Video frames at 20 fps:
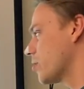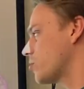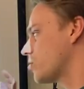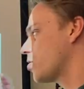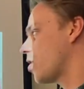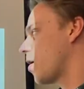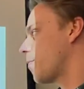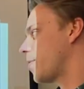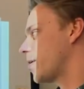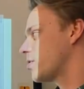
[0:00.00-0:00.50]

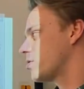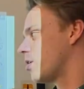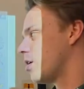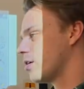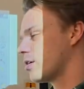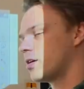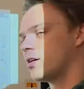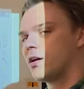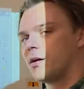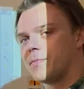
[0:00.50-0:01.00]
start by
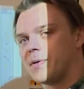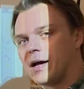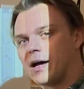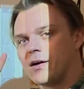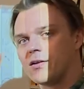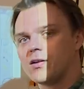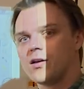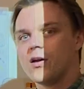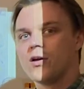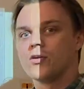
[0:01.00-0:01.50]
talking
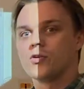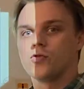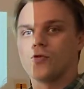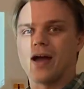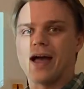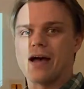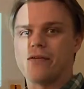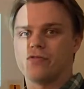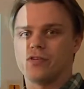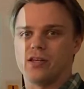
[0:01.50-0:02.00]
about
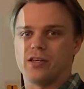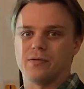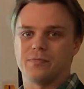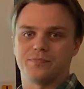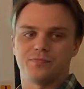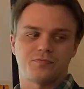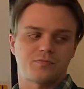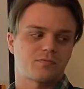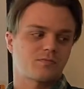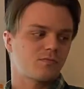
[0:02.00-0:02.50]
gravity.
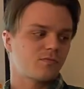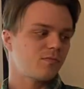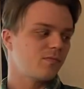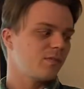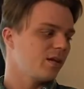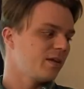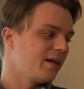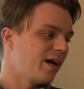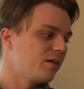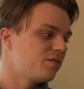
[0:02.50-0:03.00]

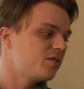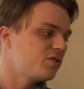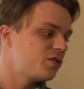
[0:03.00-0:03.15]
Now, to